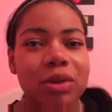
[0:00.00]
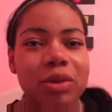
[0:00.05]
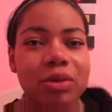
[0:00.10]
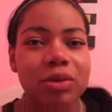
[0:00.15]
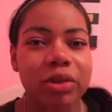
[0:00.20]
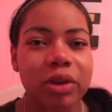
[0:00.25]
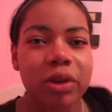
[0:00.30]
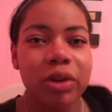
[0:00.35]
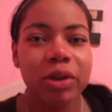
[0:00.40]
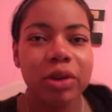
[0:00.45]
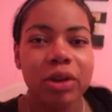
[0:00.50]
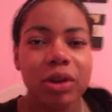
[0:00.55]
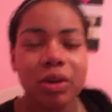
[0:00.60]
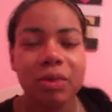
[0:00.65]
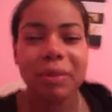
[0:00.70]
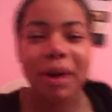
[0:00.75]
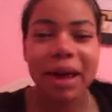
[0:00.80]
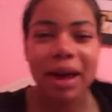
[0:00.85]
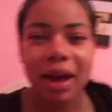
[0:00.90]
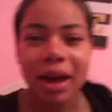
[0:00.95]
to charge or
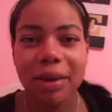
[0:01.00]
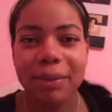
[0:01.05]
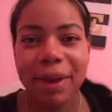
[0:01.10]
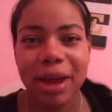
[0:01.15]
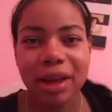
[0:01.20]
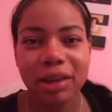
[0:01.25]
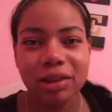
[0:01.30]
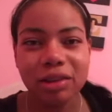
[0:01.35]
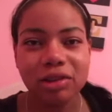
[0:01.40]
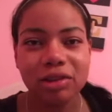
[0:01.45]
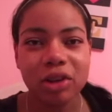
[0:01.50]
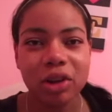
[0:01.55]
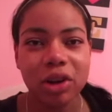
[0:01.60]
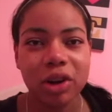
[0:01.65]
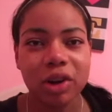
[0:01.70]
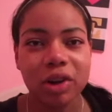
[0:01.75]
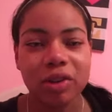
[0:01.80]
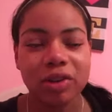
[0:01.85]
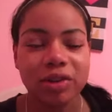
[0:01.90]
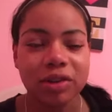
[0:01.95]
my iPad to
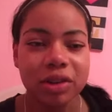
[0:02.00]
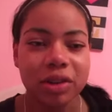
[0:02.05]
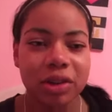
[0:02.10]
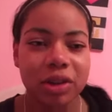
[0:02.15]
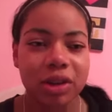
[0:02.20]
charge